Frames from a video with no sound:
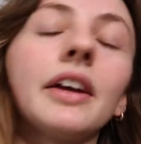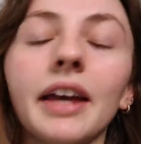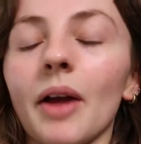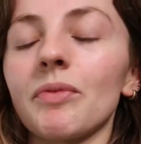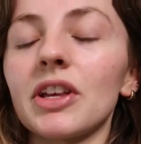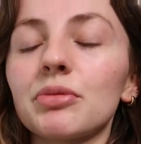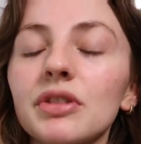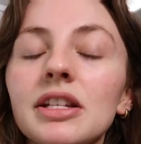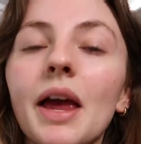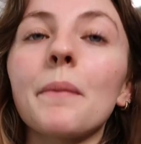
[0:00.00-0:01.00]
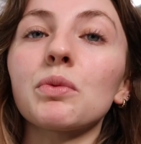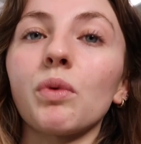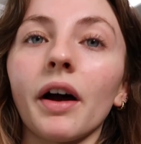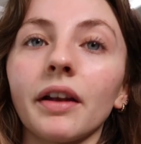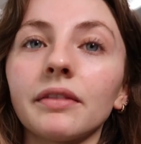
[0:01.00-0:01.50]
Okay, this was attempt
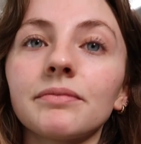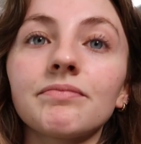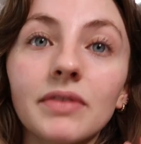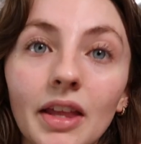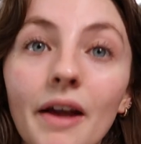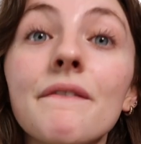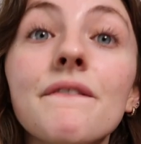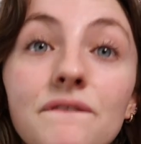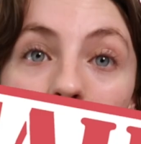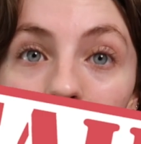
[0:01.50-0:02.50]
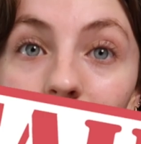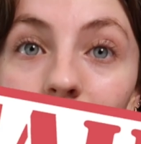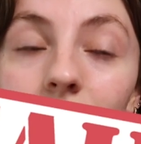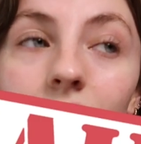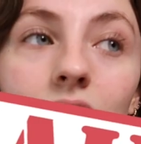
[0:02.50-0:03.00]
one.
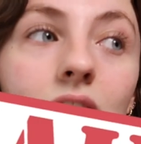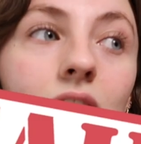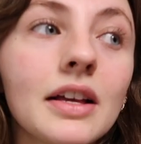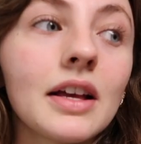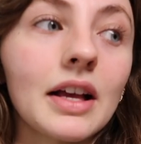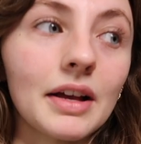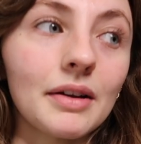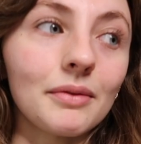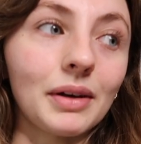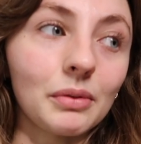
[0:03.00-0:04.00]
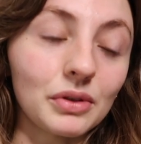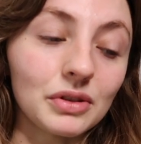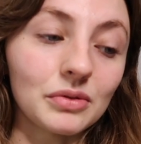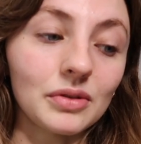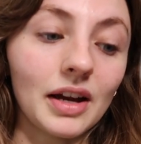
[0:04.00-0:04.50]
Fail. We will
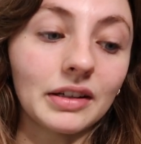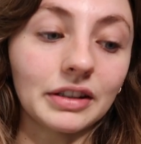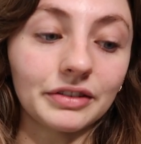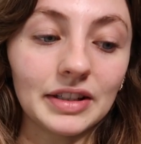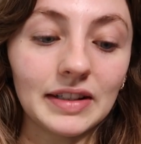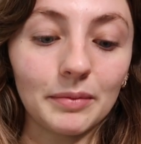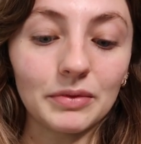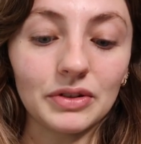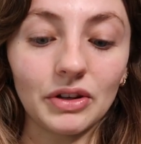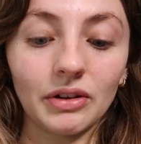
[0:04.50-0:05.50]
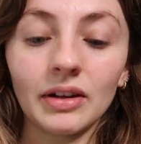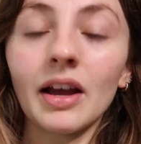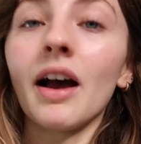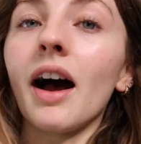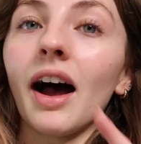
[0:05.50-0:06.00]
do another attempt soon.
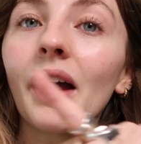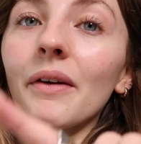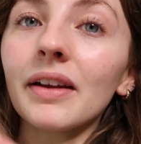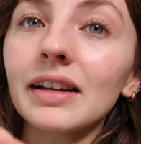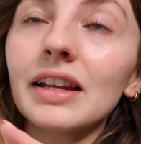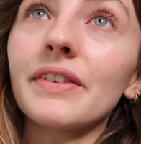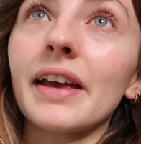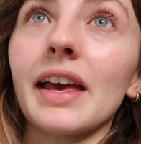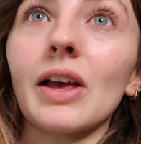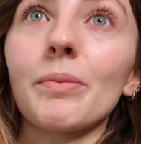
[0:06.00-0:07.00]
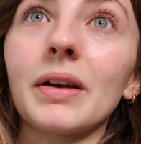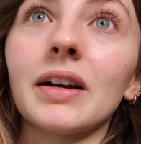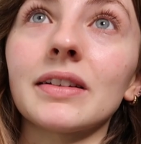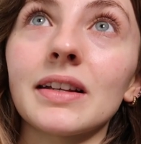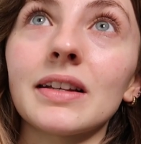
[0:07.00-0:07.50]
I'm going to leave it here
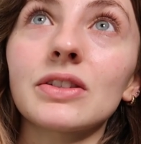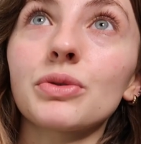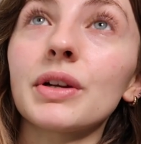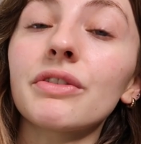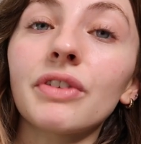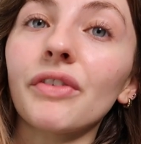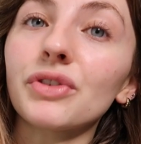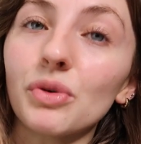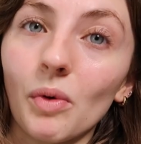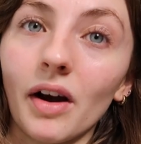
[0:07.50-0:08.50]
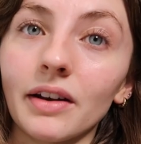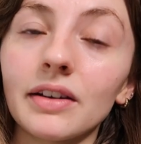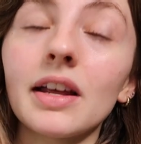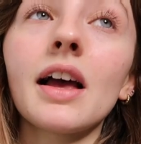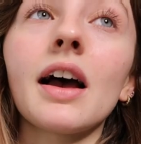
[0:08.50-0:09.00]
because it is
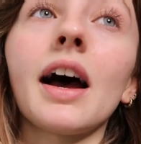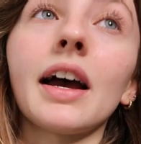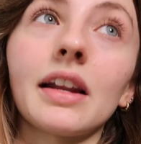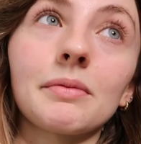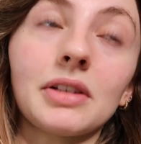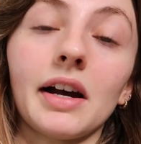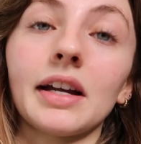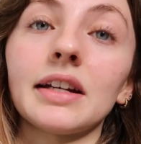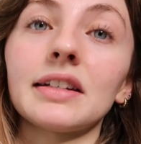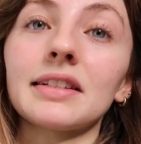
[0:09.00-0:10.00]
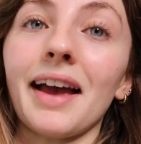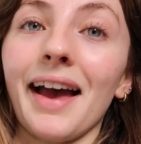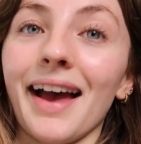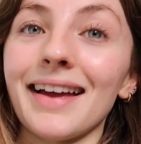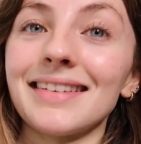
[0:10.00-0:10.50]
12:55 and I'm tired.
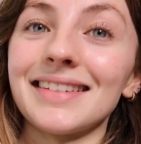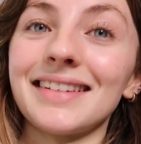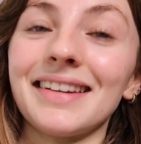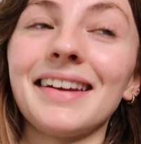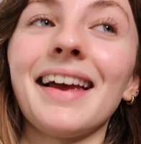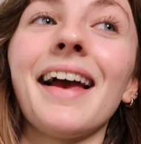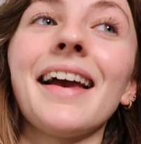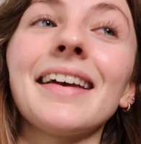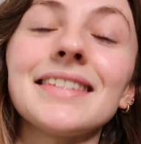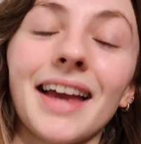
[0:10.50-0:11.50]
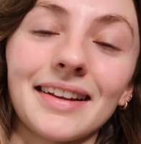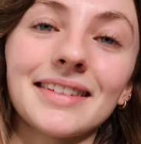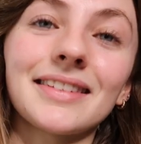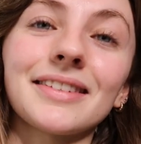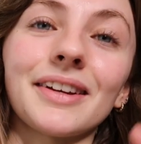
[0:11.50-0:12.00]
And
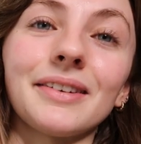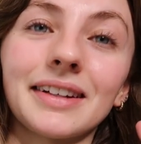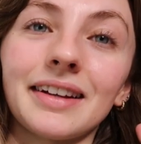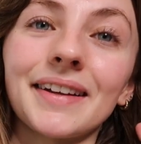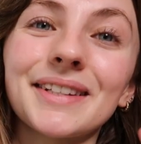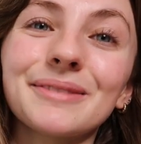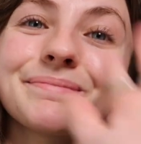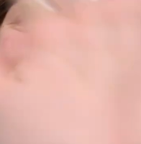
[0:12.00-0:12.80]
yes, so good night.